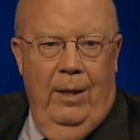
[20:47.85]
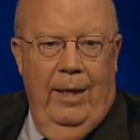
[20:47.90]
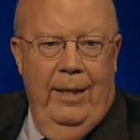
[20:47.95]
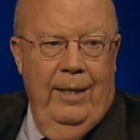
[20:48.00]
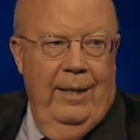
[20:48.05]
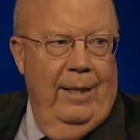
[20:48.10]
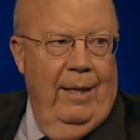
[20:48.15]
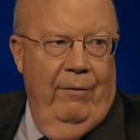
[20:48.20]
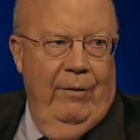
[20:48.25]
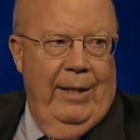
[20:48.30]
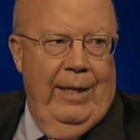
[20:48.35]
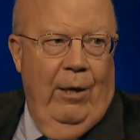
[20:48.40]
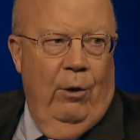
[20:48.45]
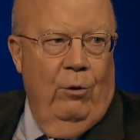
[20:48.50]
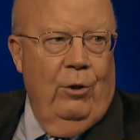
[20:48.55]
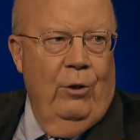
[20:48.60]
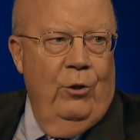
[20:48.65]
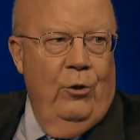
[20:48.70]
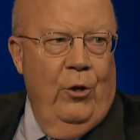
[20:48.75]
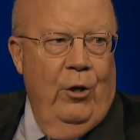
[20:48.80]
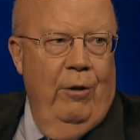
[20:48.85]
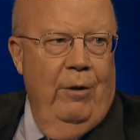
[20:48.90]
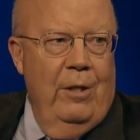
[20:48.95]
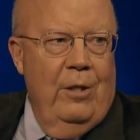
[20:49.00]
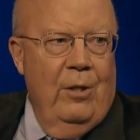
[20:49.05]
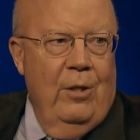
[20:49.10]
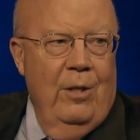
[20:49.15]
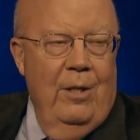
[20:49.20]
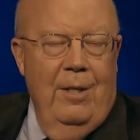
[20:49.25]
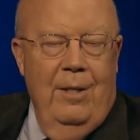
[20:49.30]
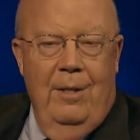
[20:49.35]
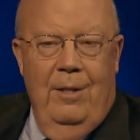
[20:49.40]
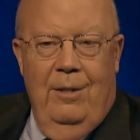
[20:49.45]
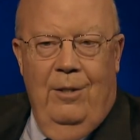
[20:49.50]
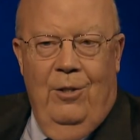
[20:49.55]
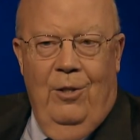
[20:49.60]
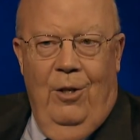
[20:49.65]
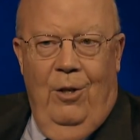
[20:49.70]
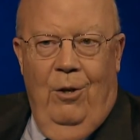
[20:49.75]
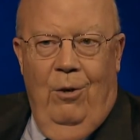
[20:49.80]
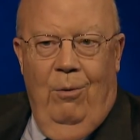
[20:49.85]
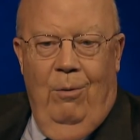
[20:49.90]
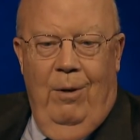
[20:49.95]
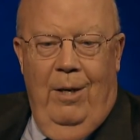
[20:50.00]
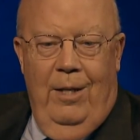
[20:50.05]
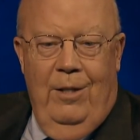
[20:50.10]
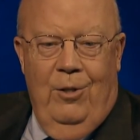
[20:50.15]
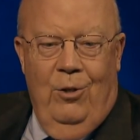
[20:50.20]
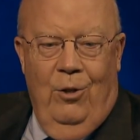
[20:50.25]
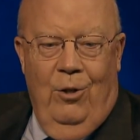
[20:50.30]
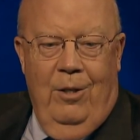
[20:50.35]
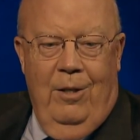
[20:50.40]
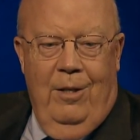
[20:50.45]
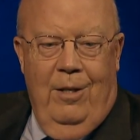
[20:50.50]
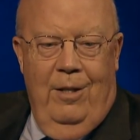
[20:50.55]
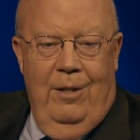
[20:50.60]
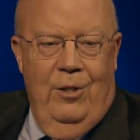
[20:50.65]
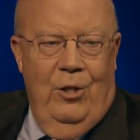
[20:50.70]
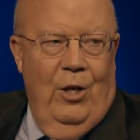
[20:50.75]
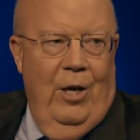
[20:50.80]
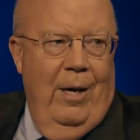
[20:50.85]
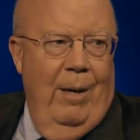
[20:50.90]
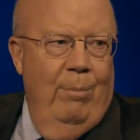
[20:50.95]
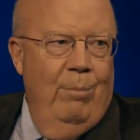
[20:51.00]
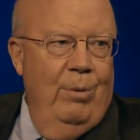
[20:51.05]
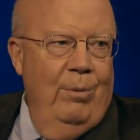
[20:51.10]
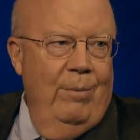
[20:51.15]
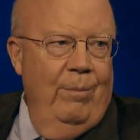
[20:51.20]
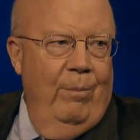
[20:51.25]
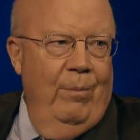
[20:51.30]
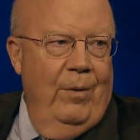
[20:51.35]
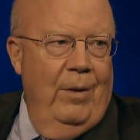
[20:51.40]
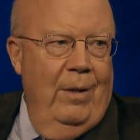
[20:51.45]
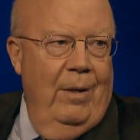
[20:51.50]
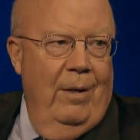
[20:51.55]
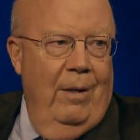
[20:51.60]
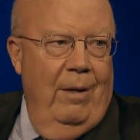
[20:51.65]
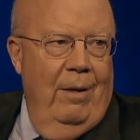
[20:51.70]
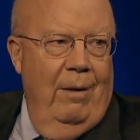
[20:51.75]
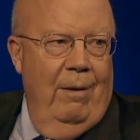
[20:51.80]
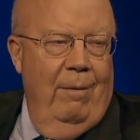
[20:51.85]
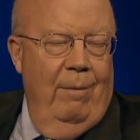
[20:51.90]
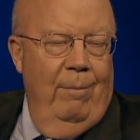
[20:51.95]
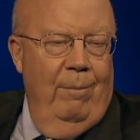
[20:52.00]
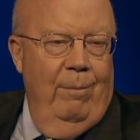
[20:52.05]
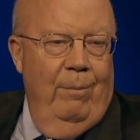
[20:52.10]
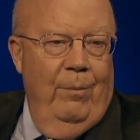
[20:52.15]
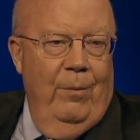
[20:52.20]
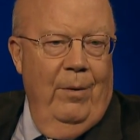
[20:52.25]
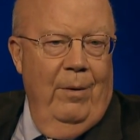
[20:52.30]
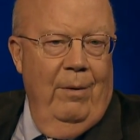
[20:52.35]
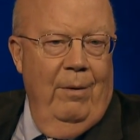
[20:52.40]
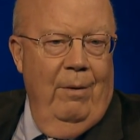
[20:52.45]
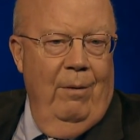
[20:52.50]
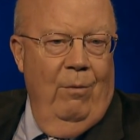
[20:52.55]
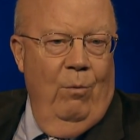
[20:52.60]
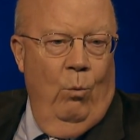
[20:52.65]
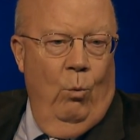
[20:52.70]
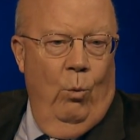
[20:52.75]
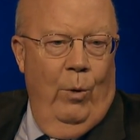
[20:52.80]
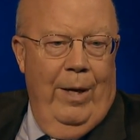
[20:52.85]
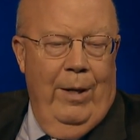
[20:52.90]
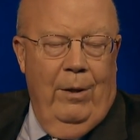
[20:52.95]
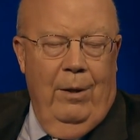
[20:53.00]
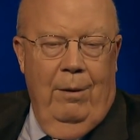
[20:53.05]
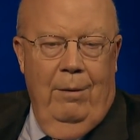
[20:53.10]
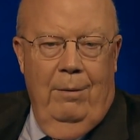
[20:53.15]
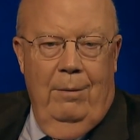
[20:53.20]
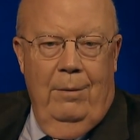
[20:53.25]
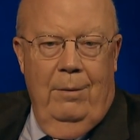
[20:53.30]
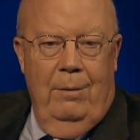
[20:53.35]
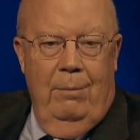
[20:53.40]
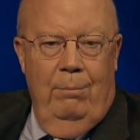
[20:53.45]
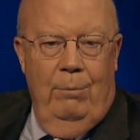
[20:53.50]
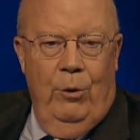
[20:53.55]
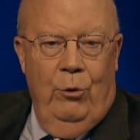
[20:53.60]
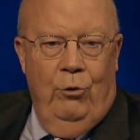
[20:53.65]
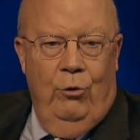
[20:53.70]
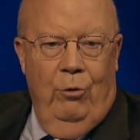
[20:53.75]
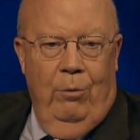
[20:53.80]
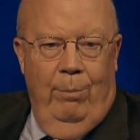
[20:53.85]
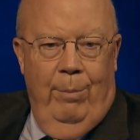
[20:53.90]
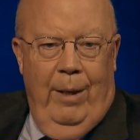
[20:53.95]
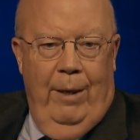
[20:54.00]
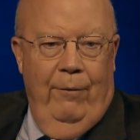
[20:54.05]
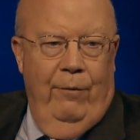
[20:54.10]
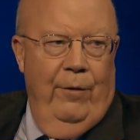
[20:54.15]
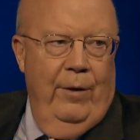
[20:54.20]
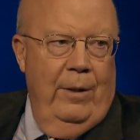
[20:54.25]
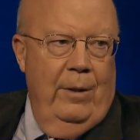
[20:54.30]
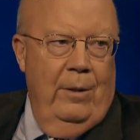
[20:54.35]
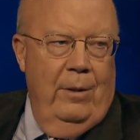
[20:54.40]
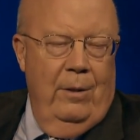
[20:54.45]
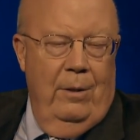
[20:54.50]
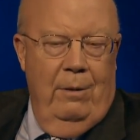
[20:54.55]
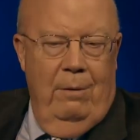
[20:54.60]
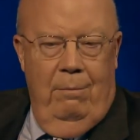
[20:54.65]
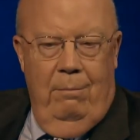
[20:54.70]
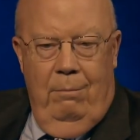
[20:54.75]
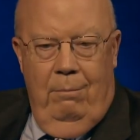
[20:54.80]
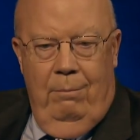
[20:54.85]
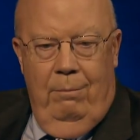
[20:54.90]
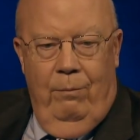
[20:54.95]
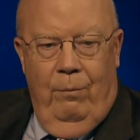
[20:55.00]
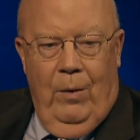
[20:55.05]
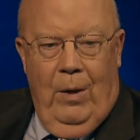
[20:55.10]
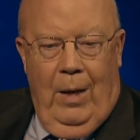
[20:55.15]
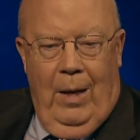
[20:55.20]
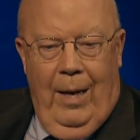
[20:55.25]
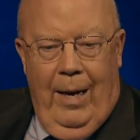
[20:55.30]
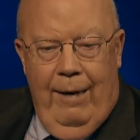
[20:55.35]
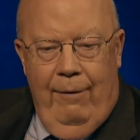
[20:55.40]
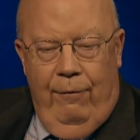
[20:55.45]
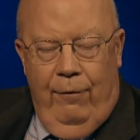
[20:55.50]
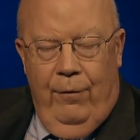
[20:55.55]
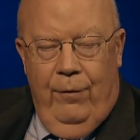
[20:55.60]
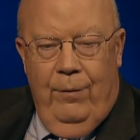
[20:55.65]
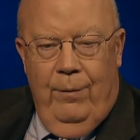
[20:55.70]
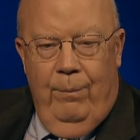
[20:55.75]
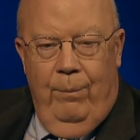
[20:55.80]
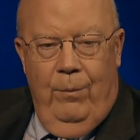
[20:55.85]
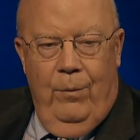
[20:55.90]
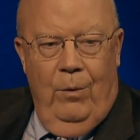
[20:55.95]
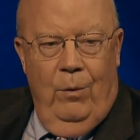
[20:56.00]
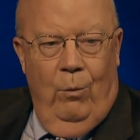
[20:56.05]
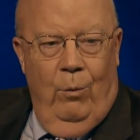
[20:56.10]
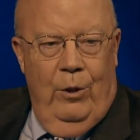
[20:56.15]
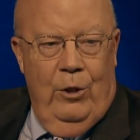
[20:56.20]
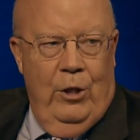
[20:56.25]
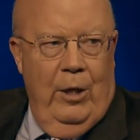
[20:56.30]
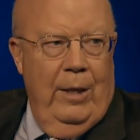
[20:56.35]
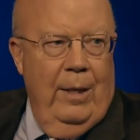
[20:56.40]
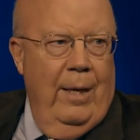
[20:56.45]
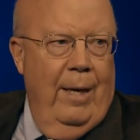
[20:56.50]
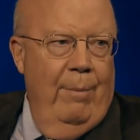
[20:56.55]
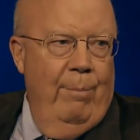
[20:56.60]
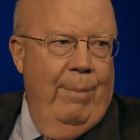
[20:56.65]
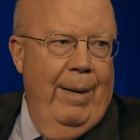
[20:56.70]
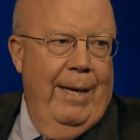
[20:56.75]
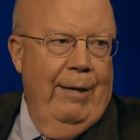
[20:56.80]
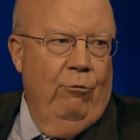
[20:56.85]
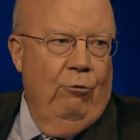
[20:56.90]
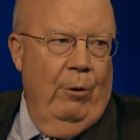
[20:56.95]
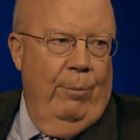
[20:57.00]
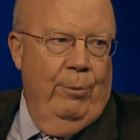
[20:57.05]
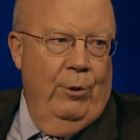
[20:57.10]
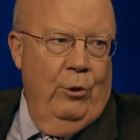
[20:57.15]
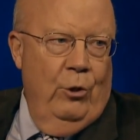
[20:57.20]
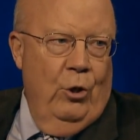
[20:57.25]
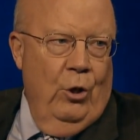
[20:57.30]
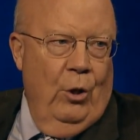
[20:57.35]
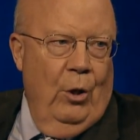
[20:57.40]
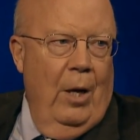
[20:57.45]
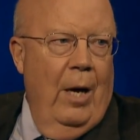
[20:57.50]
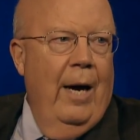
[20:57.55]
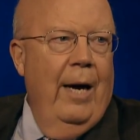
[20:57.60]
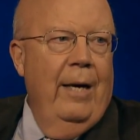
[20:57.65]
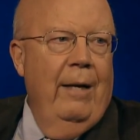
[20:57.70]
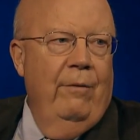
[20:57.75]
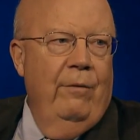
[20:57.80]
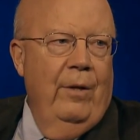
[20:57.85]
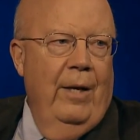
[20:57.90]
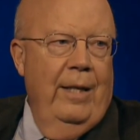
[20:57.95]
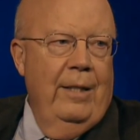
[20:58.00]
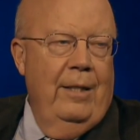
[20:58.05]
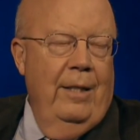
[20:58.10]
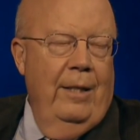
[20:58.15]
I didn't have any health insurance. So I took a job um, with Mutual Benefit Life which had gone bankrupt in July of right, But,